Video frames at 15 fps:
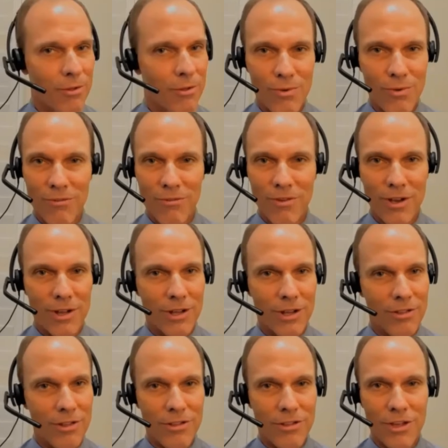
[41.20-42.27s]
person who wins
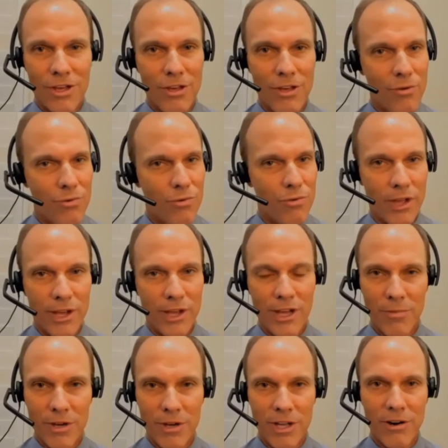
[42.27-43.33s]
Phoenix has a huge leg
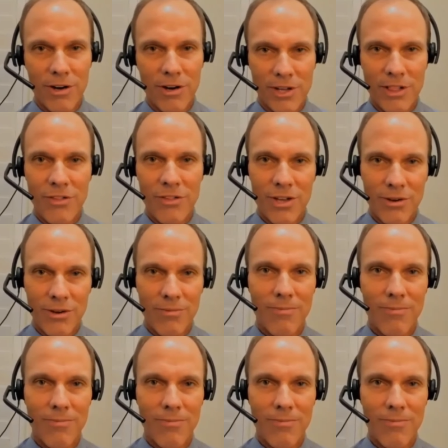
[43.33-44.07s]
up in carrying that state.